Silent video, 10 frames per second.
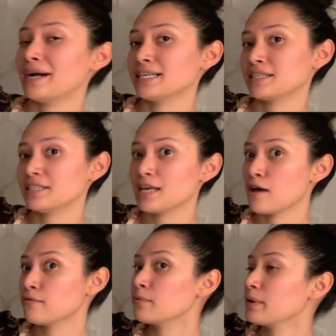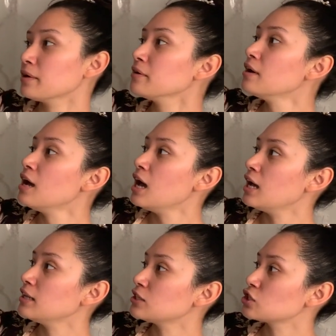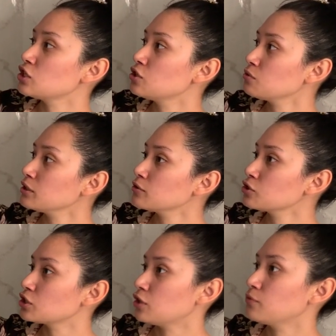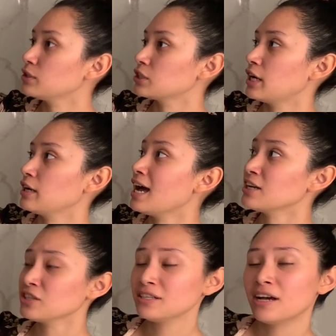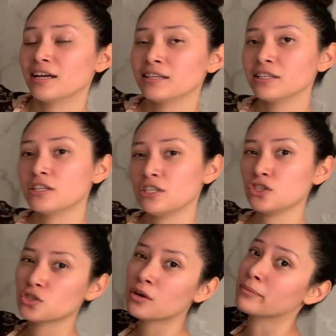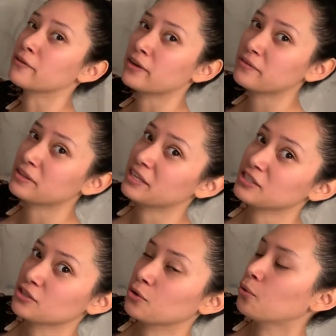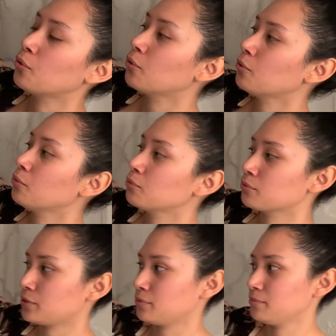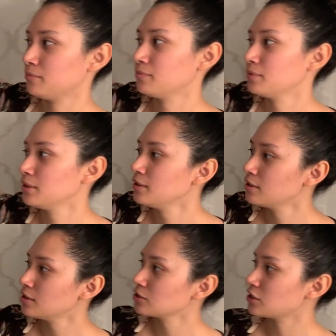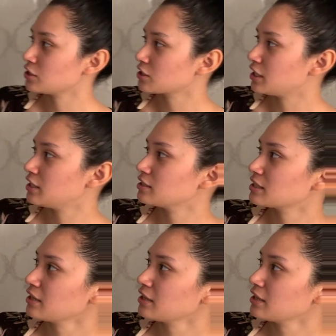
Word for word: baskets everywhere. And this cute little shelf, which I think these two are my favorite things in the whole room. Just because,